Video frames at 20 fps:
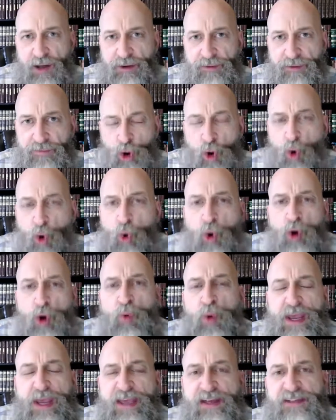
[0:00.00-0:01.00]
Or we
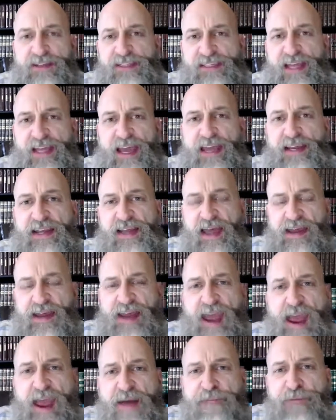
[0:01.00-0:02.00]
could say, Let
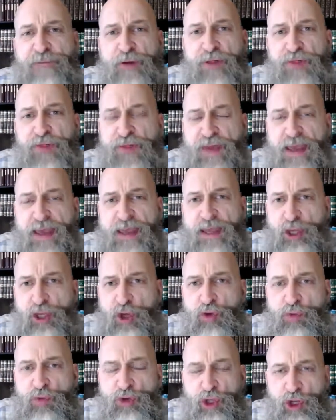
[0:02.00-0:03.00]
everything you
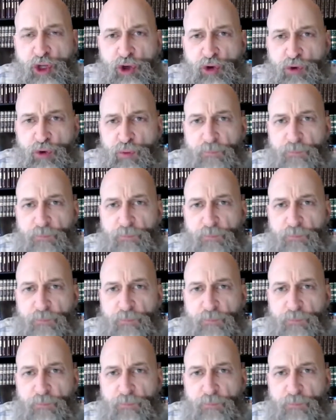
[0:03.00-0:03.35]
do,